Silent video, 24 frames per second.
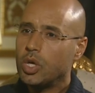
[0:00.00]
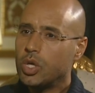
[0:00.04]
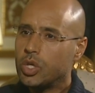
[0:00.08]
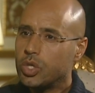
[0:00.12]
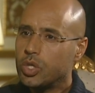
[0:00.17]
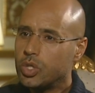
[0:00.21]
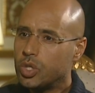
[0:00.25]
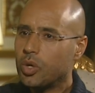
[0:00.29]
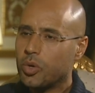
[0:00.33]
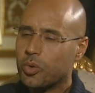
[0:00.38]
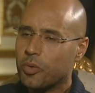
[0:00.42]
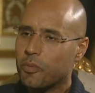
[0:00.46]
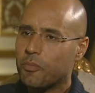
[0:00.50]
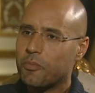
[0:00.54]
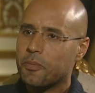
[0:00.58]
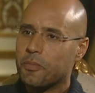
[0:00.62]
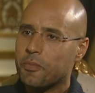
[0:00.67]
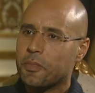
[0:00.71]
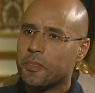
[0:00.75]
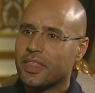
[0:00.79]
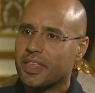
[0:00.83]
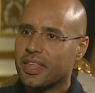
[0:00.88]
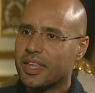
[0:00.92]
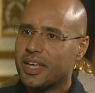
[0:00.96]
You know,
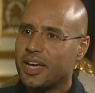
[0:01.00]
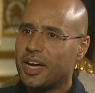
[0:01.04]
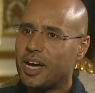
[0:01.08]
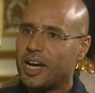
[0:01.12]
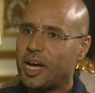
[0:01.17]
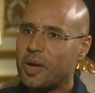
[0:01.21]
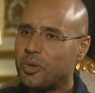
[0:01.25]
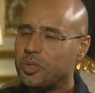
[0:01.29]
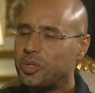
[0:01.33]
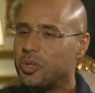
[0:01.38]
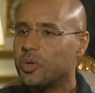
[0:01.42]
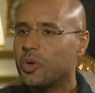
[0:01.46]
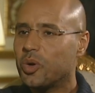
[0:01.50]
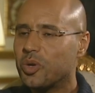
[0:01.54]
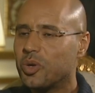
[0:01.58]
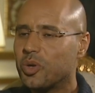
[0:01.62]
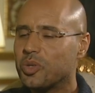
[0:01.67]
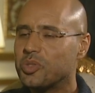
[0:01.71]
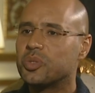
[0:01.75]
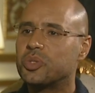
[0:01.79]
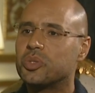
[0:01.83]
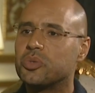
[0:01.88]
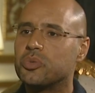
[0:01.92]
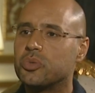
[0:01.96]
I want you
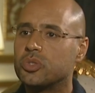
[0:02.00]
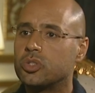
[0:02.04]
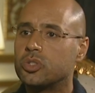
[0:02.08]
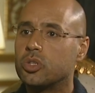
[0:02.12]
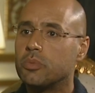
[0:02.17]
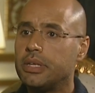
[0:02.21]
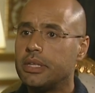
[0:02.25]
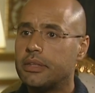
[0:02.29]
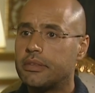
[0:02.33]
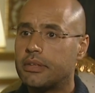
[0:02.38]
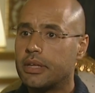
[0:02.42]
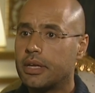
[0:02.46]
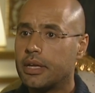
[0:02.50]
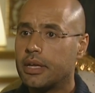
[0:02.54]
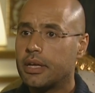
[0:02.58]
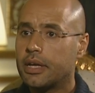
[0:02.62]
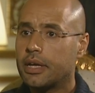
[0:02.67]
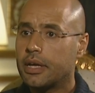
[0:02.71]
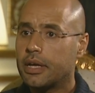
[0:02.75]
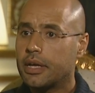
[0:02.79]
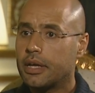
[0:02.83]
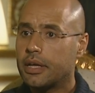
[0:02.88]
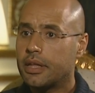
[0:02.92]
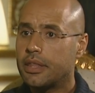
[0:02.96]
also to meet
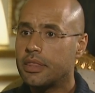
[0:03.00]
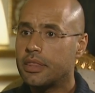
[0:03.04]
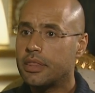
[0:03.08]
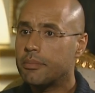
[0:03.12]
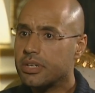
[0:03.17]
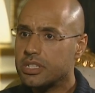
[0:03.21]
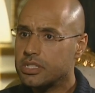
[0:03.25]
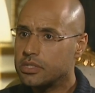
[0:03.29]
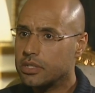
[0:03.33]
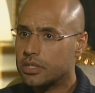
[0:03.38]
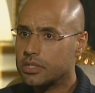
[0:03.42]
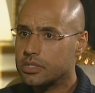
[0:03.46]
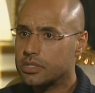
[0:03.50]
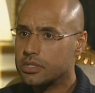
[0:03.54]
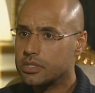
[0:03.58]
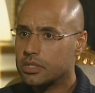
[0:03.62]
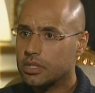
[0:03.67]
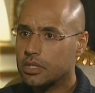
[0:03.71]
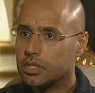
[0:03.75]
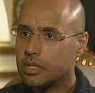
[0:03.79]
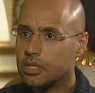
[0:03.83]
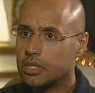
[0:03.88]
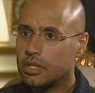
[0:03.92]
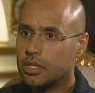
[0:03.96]
the prisoners,
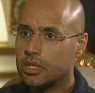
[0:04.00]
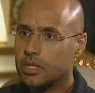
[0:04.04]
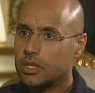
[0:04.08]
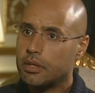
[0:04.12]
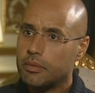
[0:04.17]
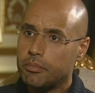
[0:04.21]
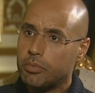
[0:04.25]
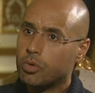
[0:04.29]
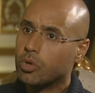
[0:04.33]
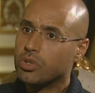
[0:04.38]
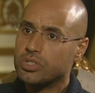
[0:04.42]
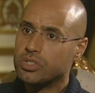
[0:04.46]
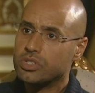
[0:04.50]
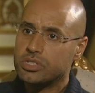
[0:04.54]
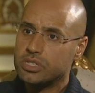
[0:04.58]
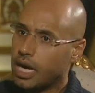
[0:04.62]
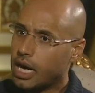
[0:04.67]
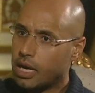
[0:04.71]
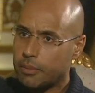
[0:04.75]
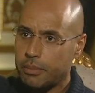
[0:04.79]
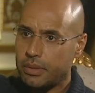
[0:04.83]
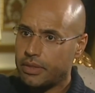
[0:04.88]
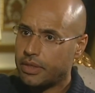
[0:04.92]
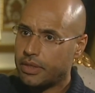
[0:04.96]
because the
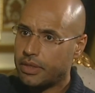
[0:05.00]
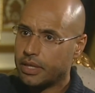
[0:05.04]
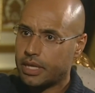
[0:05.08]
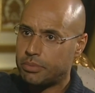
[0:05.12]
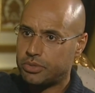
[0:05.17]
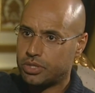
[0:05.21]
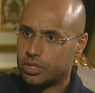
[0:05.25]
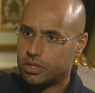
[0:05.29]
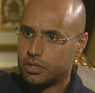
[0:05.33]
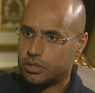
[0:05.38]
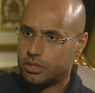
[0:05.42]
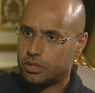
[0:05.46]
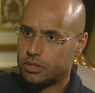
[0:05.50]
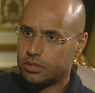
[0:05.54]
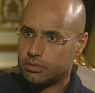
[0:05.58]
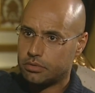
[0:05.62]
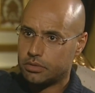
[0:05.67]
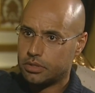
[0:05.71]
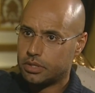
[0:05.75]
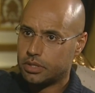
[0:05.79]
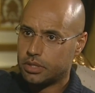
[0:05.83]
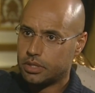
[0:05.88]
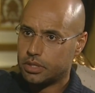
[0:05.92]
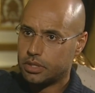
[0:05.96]
army, they captured
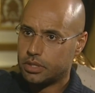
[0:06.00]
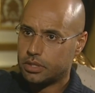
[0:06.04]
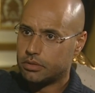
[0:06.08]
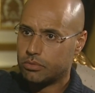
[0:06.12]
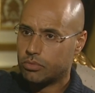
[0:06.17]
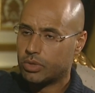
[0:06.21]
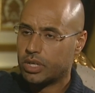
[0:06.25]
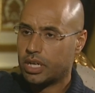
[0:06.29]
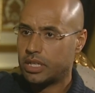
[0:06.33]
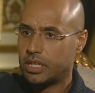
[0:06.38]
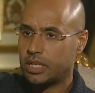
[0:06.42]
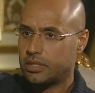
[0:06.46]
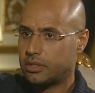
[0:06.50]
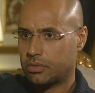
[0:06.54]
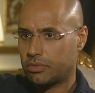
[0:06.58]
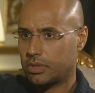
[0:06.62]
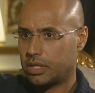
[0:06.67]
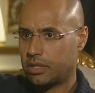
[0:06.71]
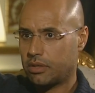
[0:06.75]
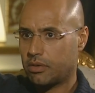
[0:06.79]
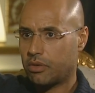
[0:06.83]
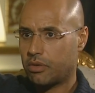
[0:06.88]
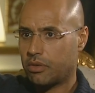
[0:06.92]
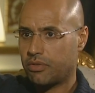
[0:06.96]

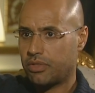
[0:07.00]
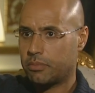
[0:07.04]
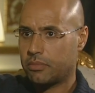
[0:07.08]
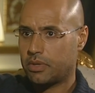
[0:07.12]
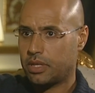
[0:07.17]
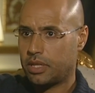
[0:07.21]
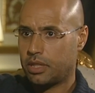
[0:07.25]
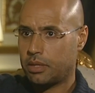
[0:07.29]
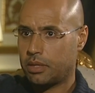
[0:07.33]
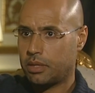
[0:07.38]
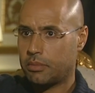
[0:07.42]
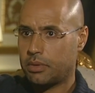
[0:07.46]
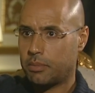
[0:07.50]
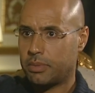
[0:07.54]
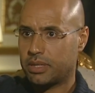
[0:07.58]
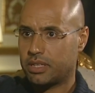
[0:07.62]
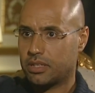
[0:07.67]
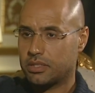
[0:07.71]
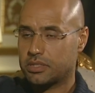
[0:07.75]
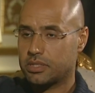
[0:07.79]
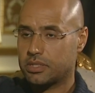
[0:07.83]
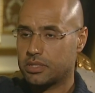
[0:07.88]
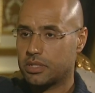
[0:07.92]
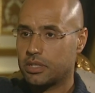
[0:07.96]
100 of them in the
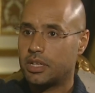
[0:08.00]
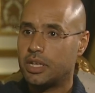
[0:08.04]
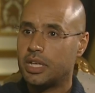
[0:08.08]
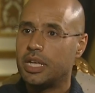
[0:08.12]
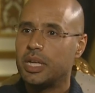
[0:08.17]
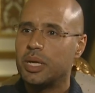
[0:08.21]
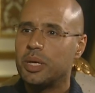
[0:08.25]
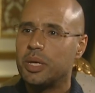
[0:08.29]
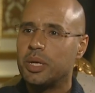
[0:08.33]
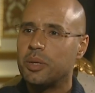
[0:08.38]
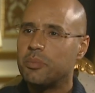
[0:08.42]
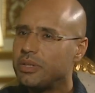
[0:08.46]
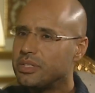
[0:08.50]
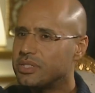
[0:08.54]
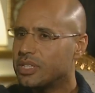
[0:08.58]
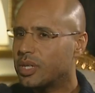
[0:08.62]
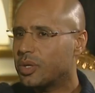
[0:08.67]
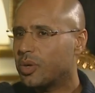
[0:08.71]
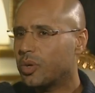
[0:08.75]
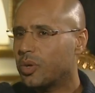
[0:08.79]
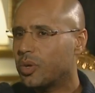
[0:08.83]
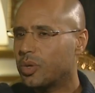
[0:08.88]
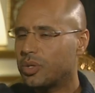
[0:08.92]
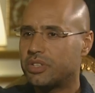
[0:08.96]
battles. Please
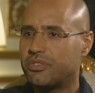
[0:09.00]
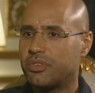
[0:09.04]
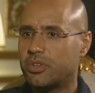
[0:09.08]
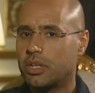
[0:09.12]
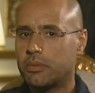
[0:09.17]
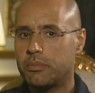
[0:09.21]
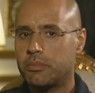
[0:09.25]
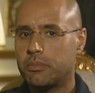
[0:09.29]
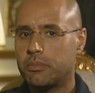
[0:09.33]
go interview them.